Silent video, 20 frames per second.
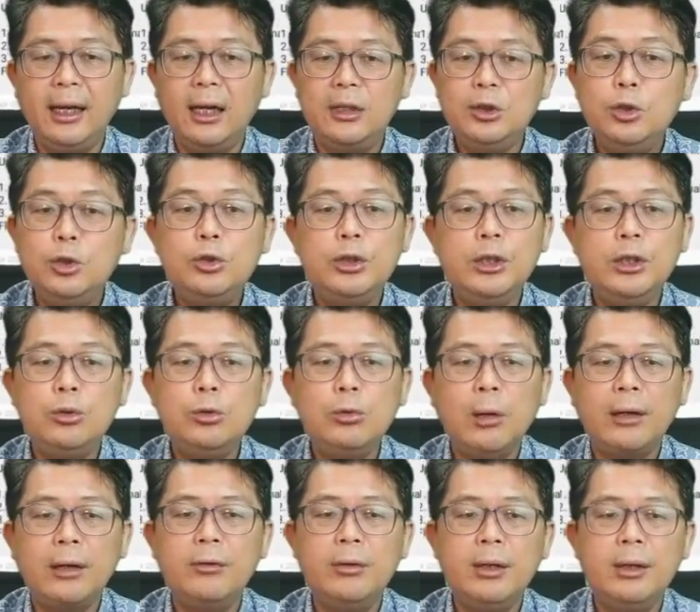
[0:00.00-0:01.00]
And
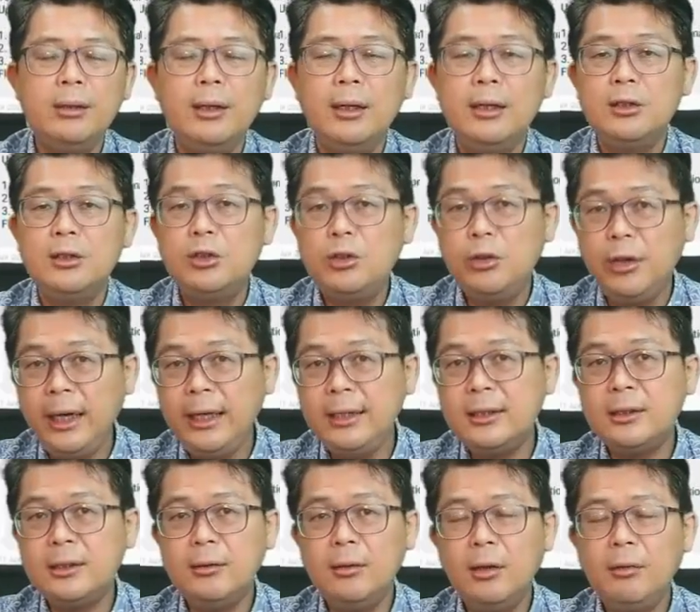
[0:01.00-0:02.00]
usually 200
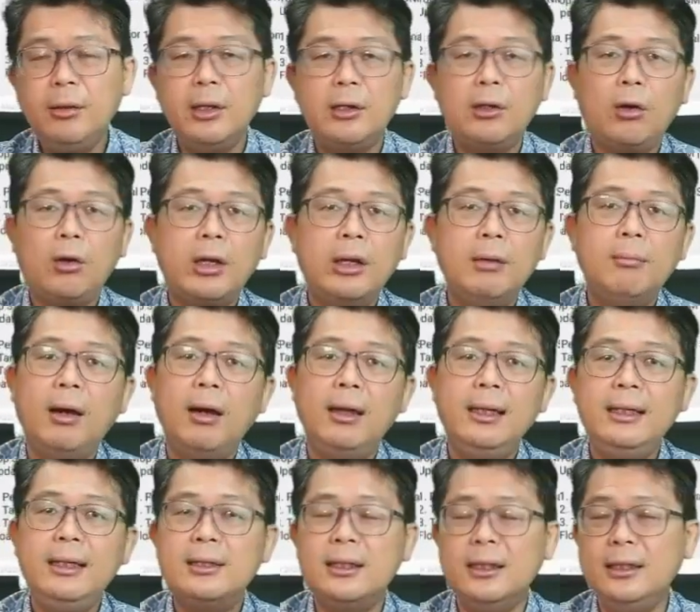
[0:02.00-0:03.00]
trades, we are
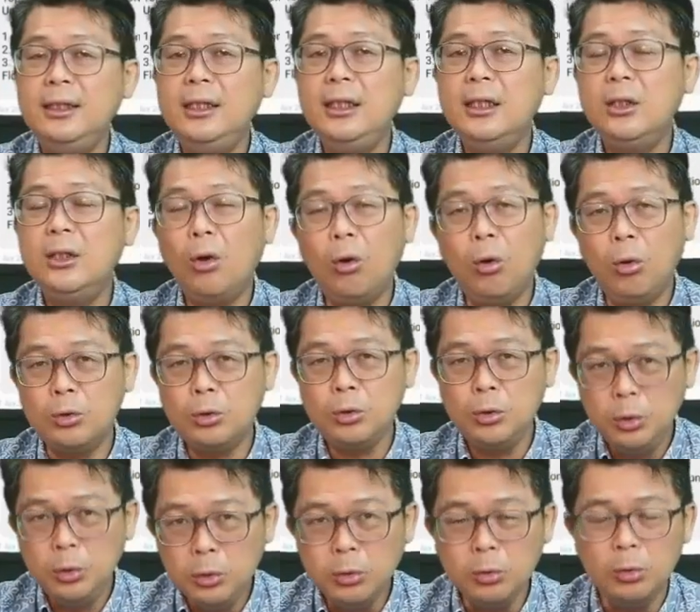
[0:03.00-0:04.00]
talking about at least a
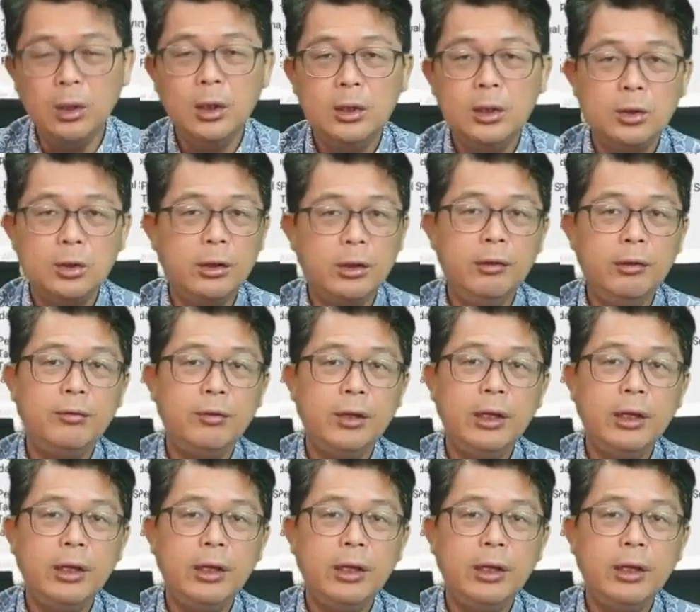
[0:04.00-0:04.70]
year or two.